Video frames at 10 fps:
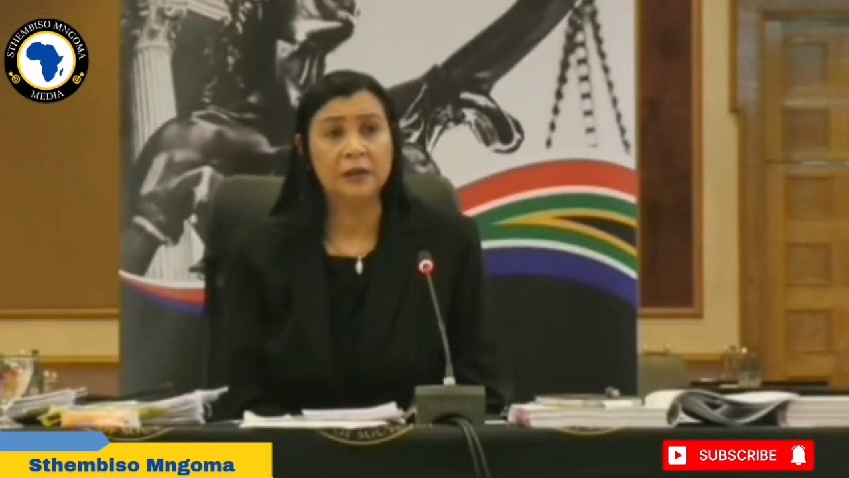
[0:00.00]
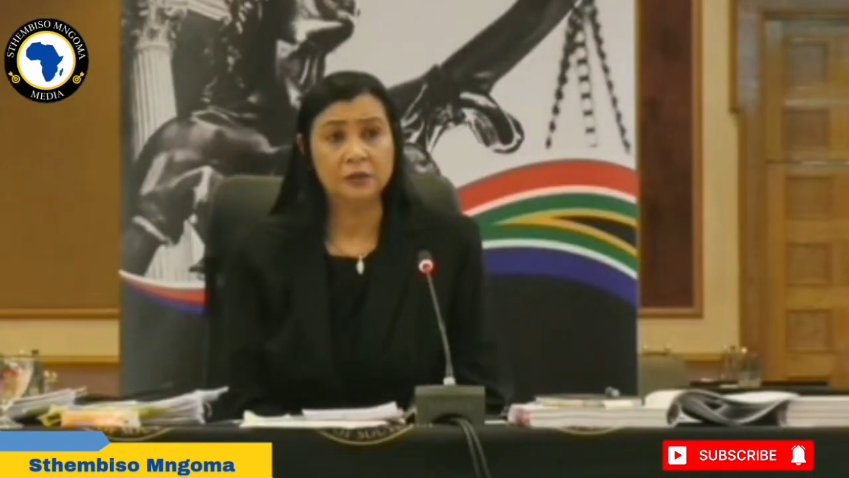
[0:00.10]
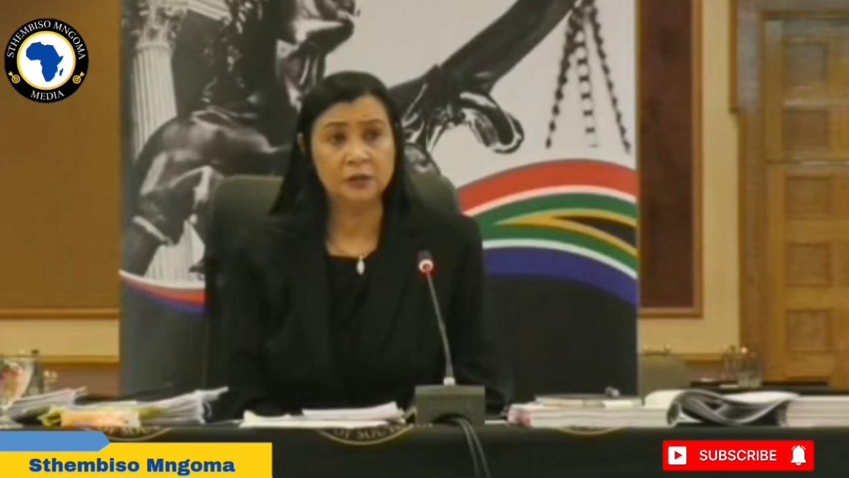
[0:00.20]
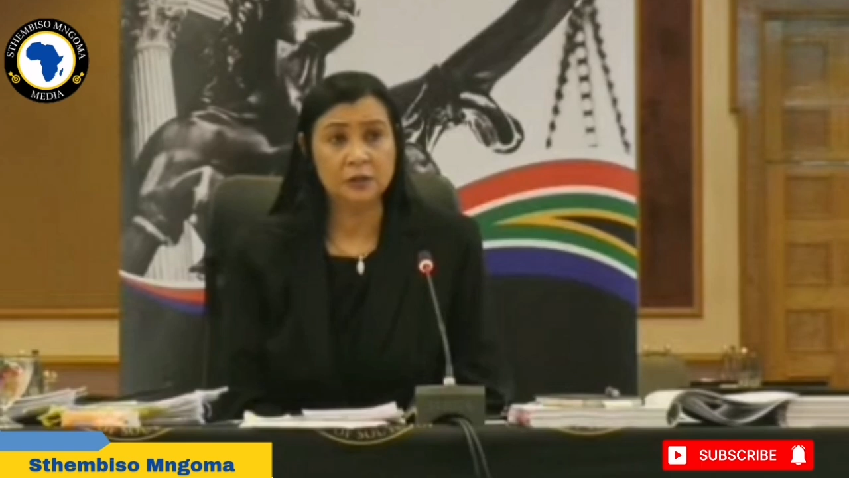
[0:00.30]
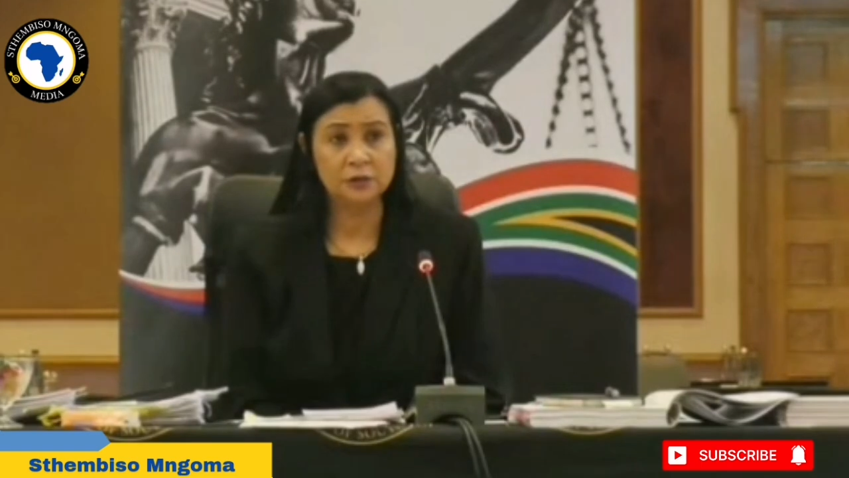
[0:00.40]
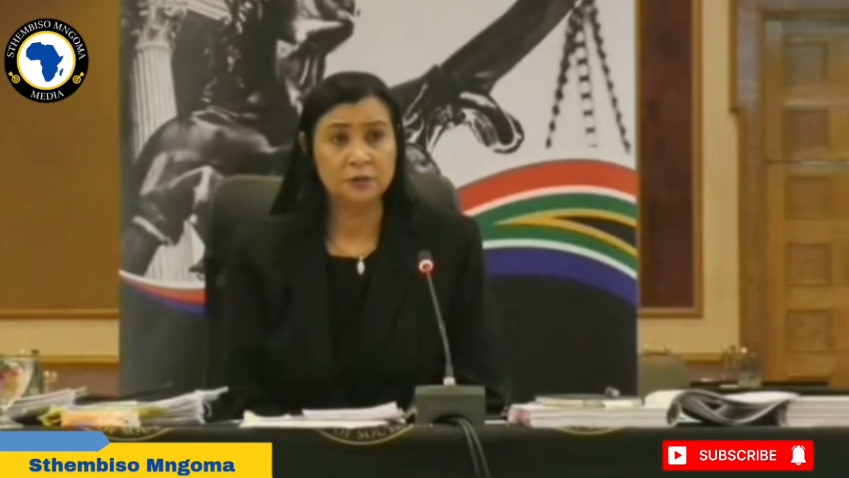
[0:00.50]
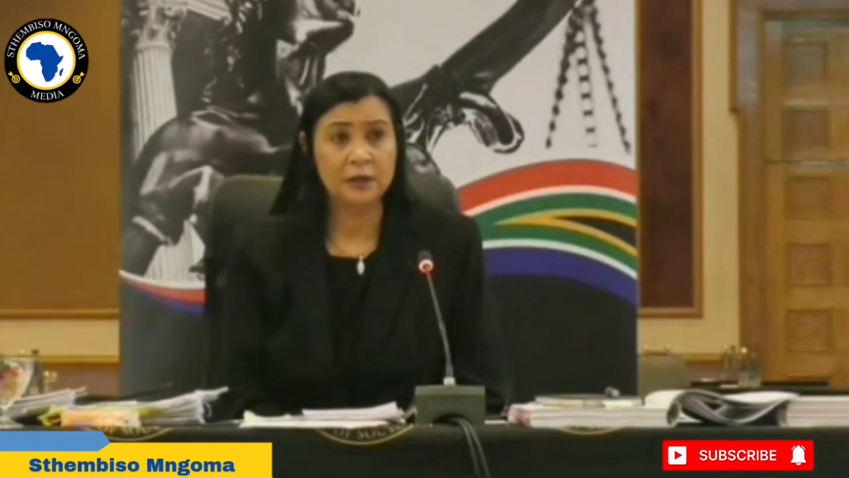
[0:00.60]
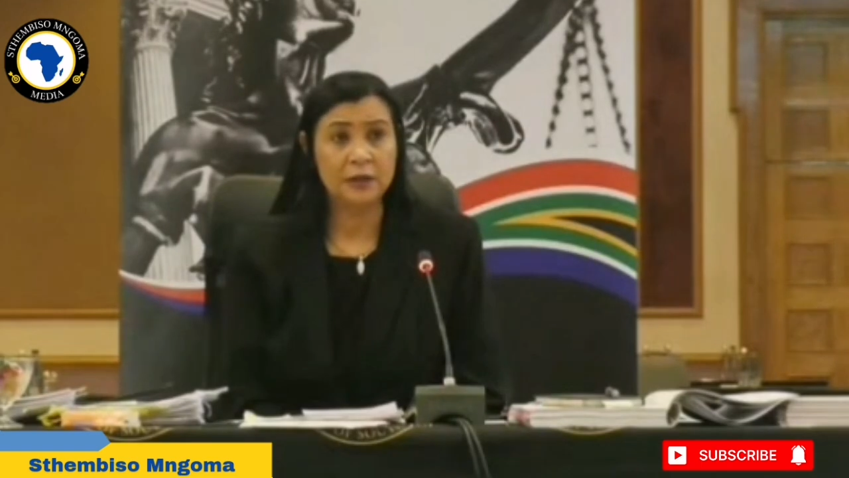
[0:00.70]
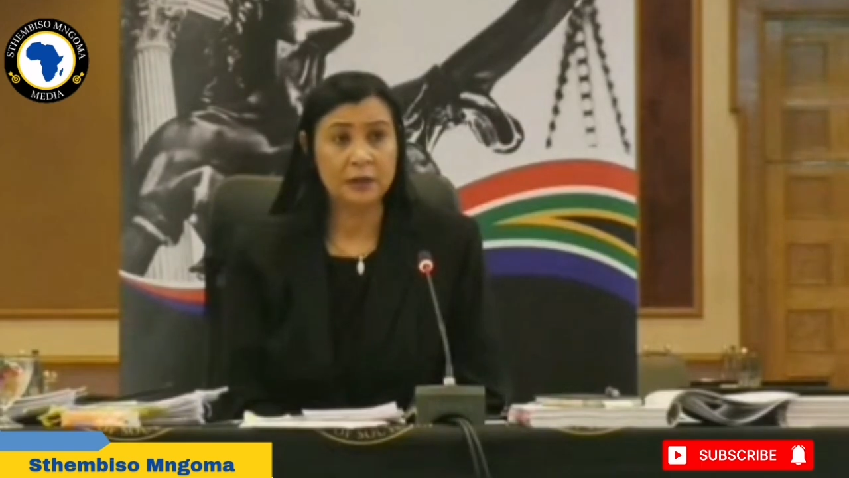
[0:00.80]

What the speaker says: PAJA is for